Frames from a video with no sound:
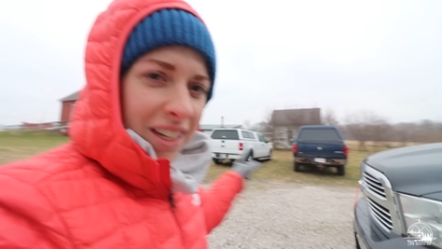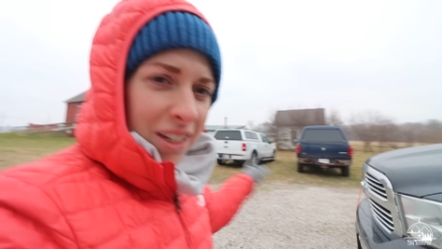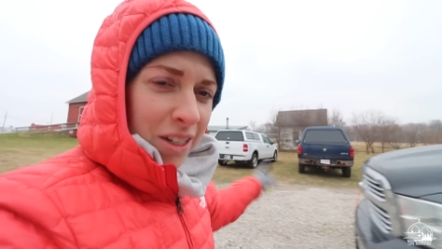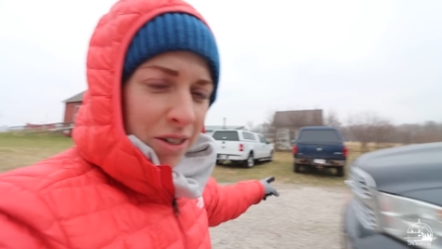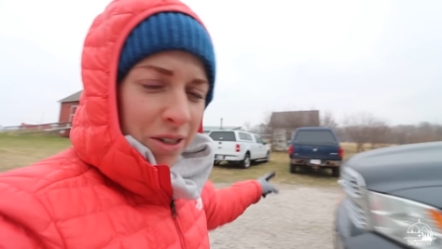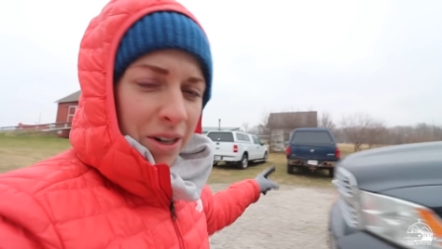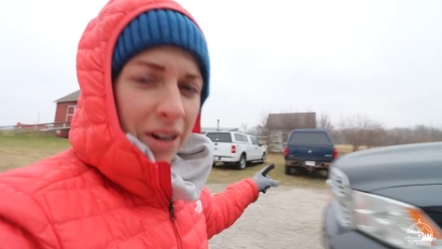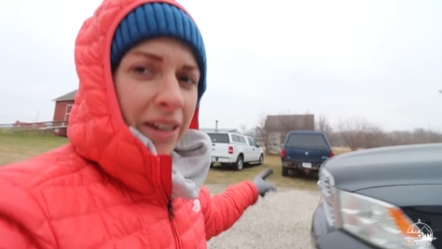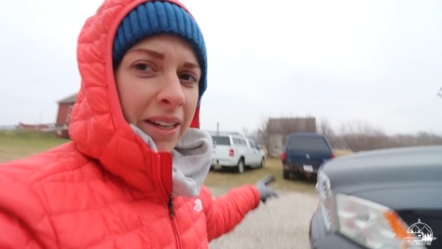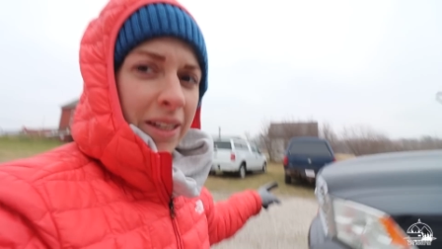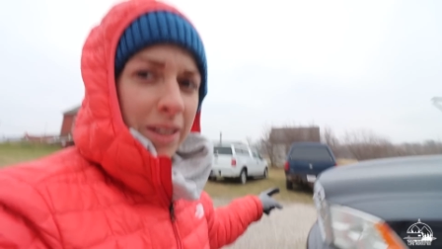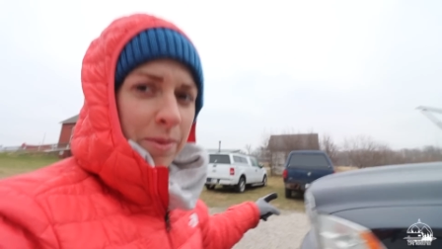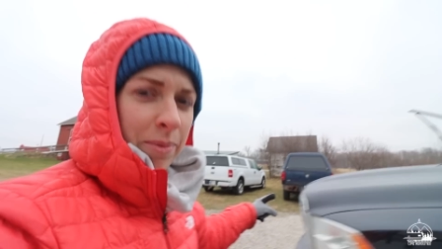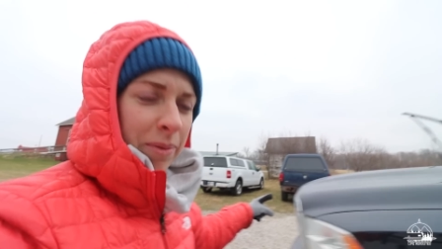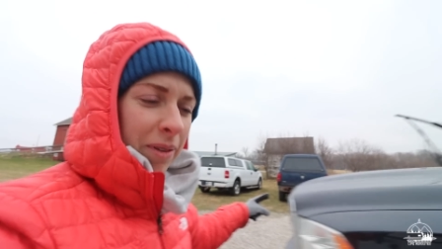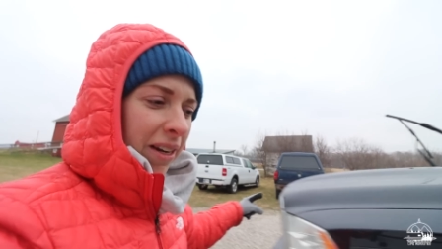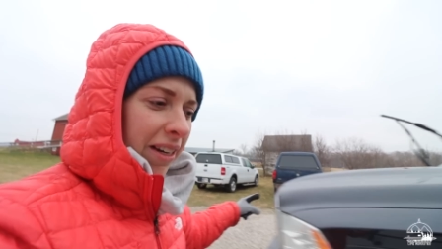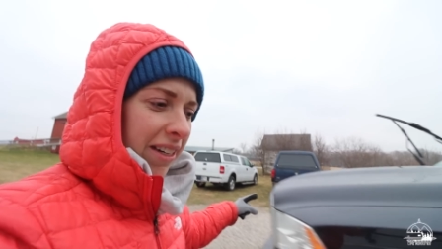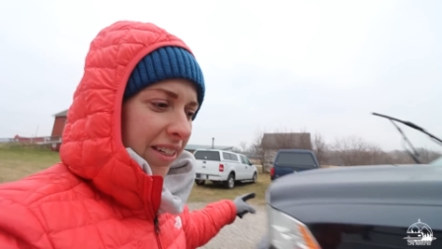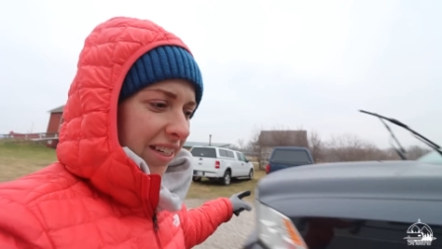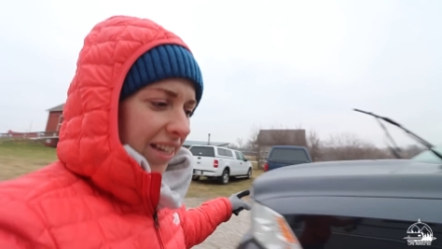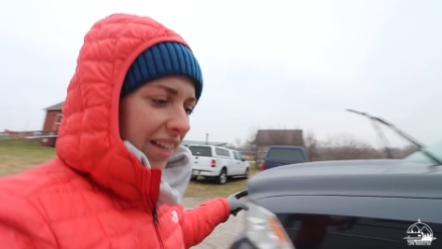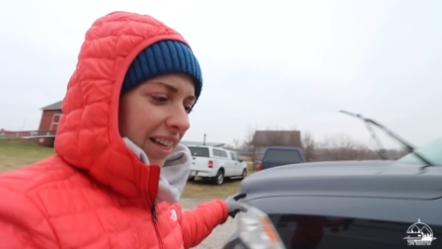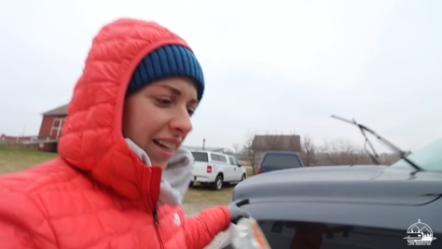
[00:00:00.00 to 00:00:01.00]
truck is
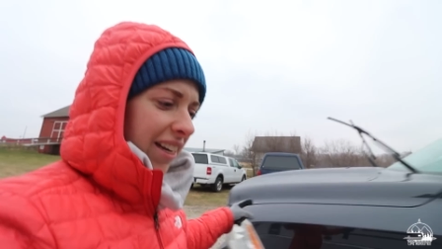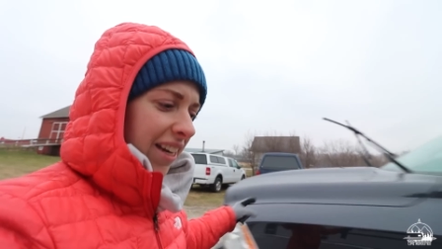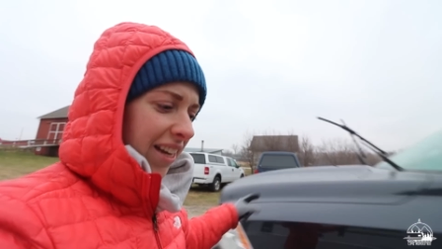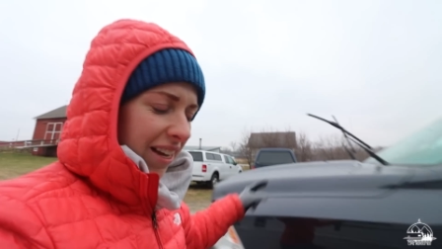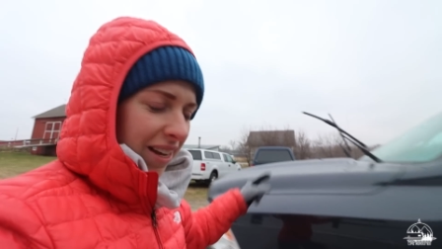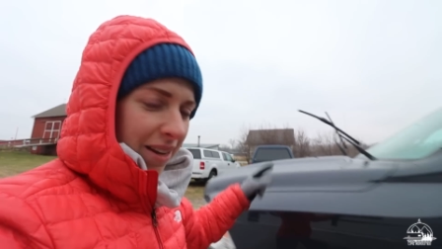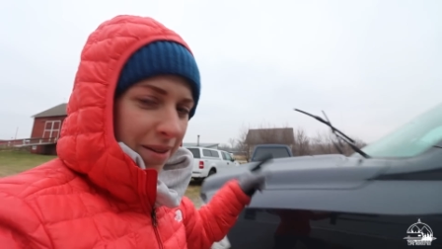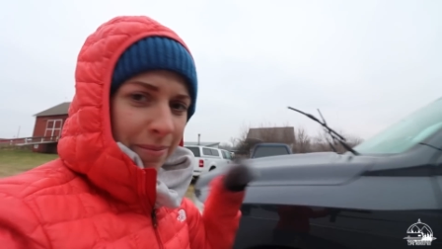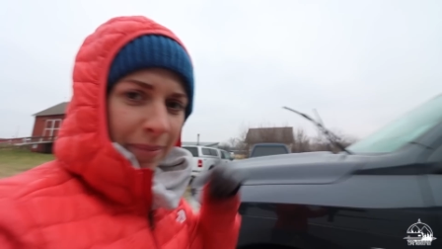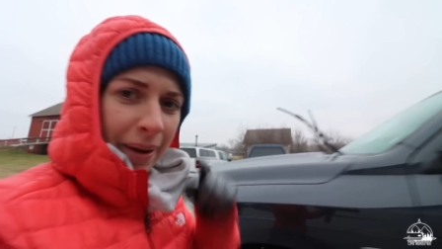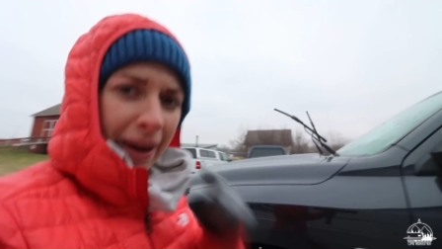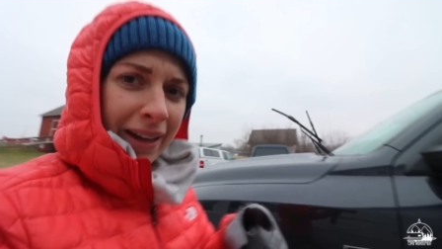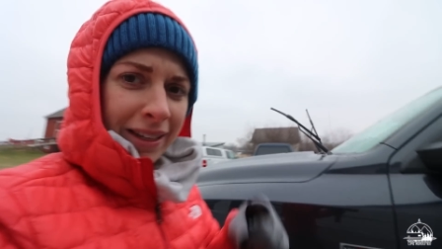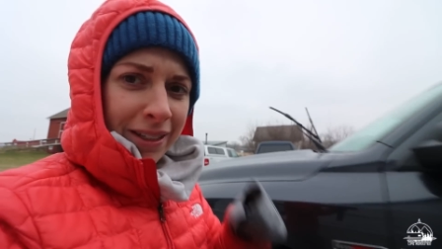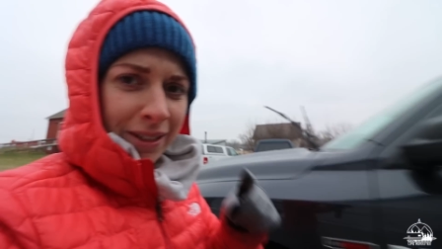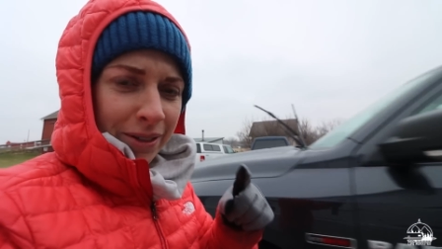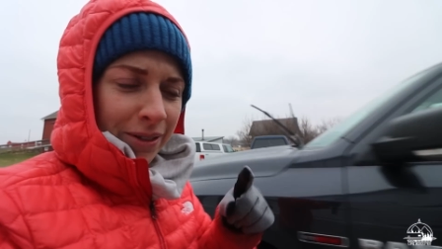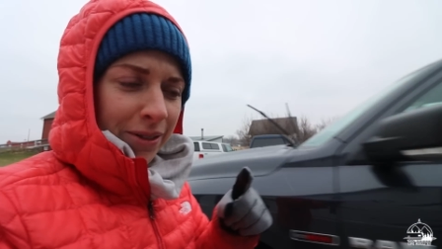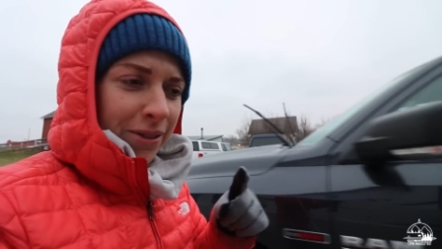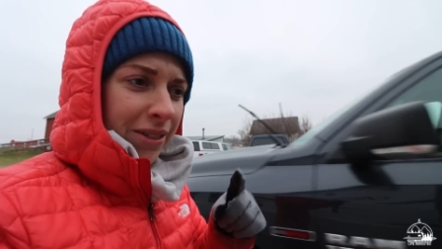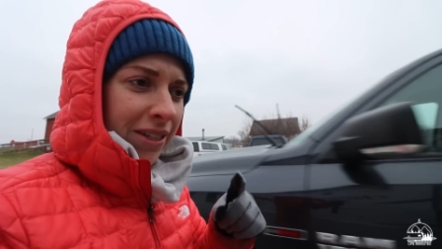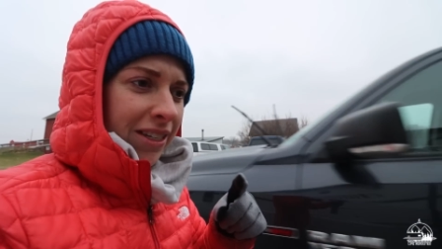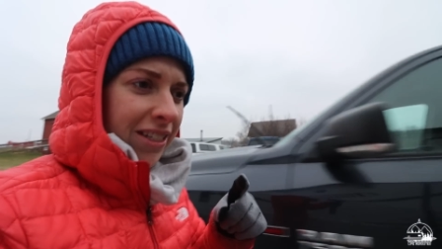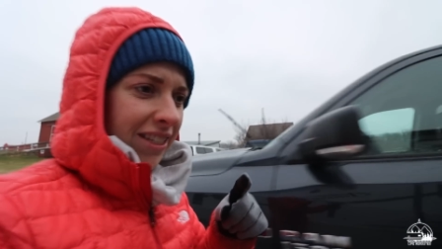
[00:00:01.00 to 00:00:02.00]
plugged in,
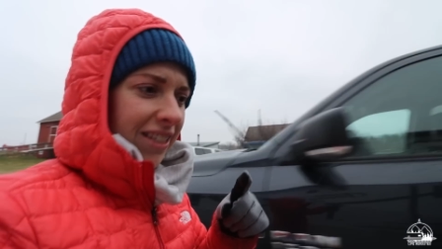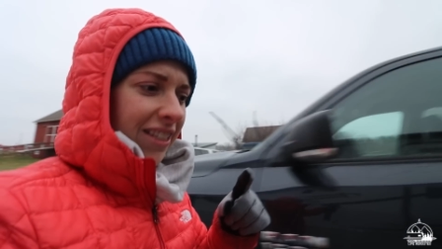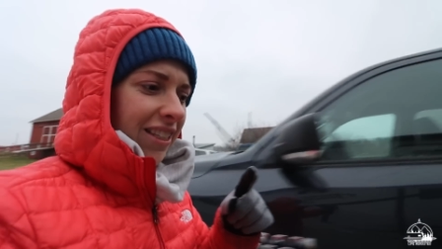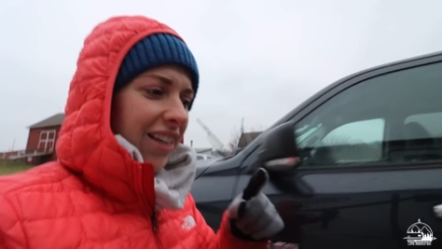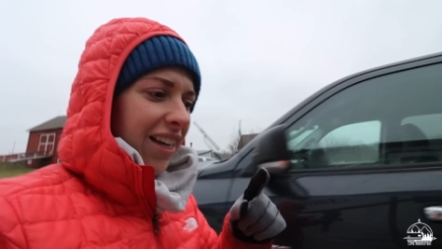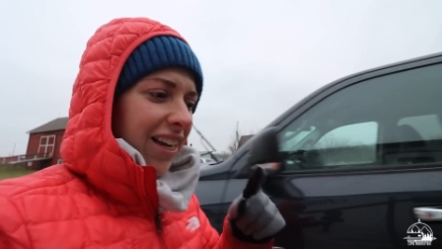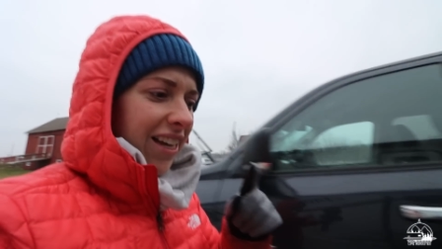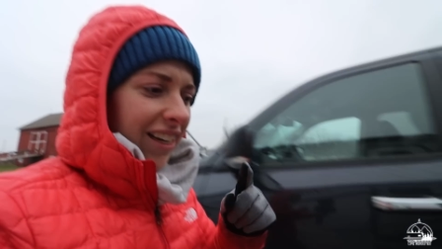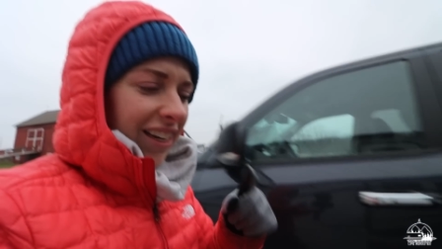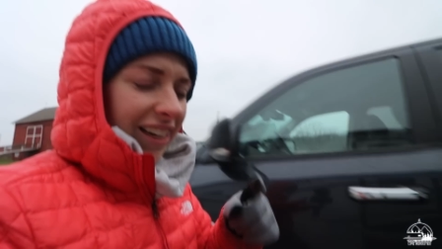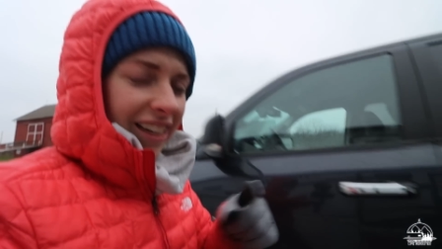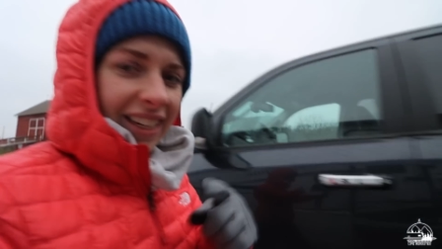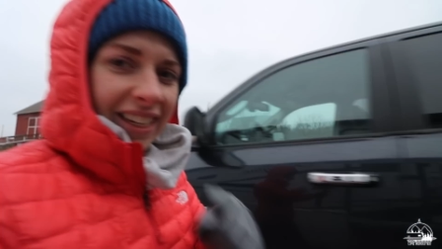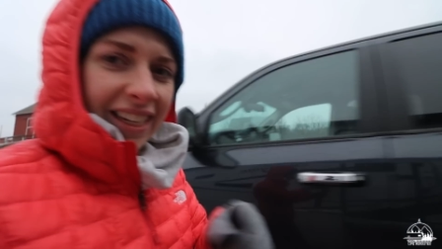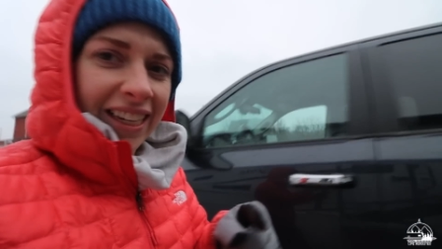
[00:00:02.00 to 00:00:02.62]
pass-through's insulated,